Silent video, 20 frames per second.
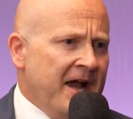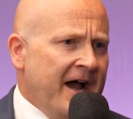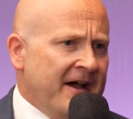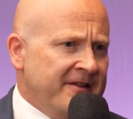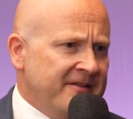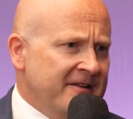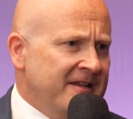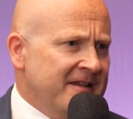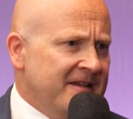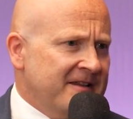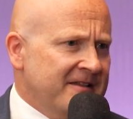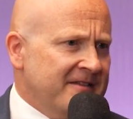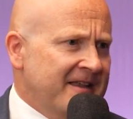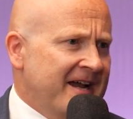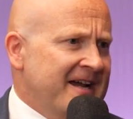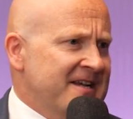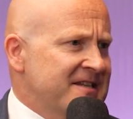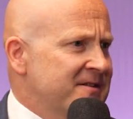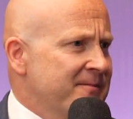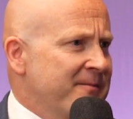I think
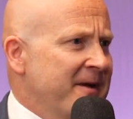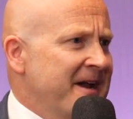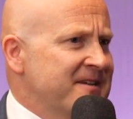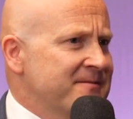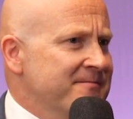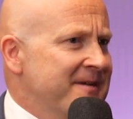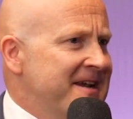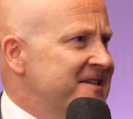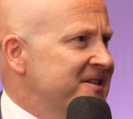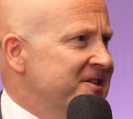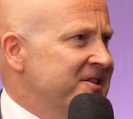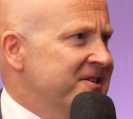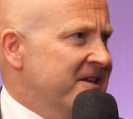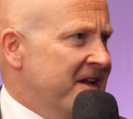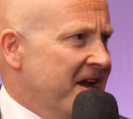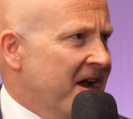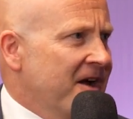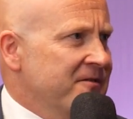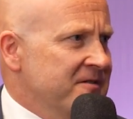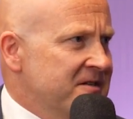that's the best message to
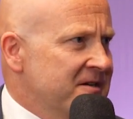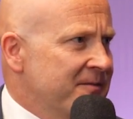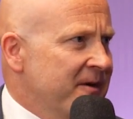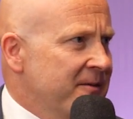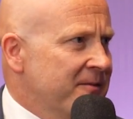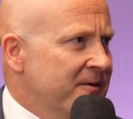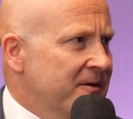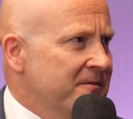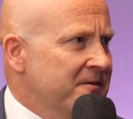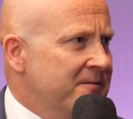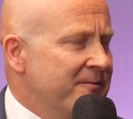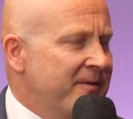get out to people.